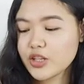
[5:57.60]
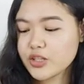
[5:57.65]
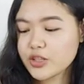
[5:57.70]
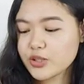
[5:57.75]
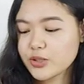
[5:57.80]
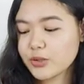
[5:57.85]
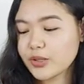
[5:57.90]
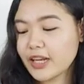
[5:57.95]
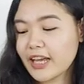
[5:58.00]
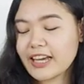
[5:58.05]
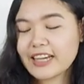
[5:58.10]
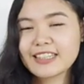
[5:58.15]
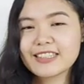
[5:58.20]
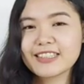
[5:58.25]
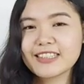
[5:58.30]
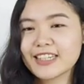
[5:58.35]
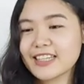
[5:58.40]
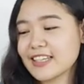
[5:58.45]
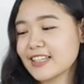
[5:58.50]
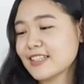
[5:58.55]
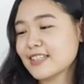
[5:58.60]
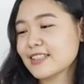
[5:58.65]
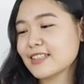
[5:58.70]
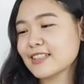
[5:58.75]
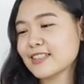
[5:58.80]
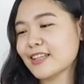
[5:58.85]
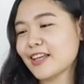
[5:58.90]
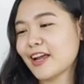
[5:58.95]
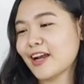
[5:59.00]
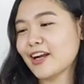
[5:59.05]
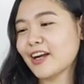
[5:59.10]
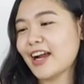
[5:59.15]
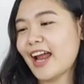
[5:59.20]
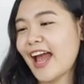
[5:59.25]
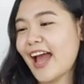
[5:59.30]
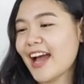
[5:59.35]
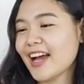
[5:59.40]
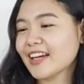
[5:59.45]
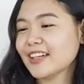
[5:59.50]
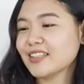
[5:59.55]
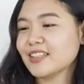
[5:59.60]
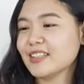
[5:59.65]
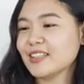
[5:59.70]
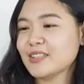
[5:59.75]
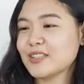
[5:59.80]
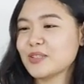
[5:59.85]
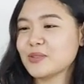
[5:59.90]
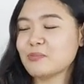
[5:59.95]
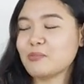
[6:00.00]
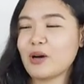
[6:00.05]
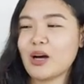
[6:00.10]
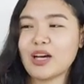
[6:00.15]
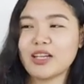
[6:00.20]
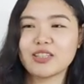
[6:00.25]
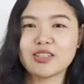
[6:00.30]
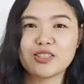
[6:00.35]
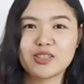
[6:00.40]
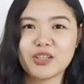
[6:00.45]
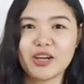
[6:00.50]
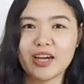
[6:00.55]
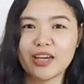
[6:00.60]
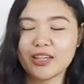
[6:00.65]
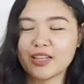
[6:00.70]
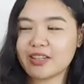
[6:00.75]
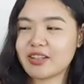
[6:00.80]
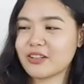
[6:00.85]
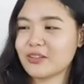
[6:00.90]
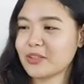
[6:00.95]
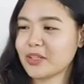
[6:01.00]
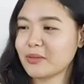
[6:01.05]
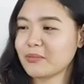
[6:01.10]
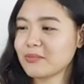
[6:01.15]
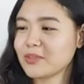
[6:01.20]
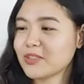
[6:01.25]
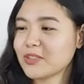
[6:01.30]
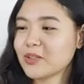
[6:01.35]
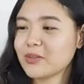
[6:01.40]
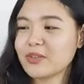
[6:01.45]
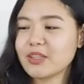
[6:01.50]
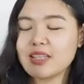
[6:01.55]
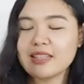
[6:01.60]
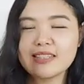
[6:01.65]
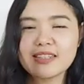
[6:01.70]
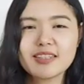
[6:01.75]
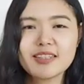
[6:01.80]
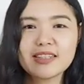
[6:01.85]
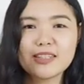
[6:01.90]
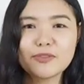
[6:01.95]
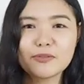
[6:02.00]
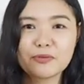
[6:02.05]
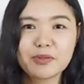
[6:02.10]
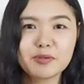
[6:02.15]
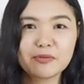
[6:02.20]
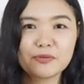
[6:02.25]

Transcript: So next is their Acne Spot Drying Cream. So this is